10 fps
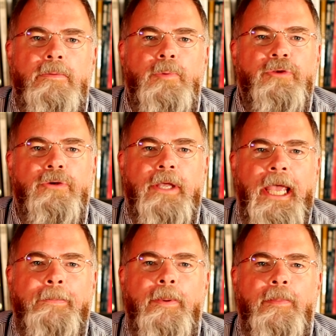which are
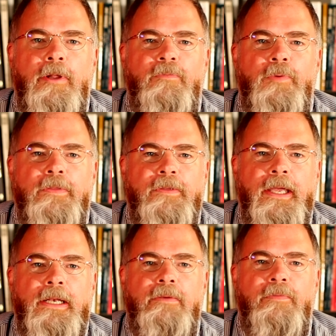capable of
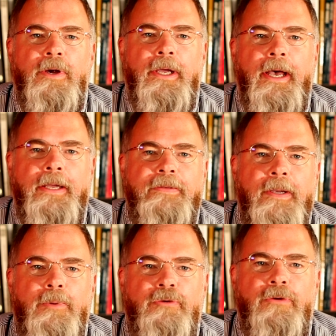withstanding very high
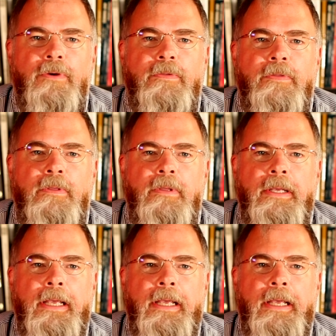temperatures.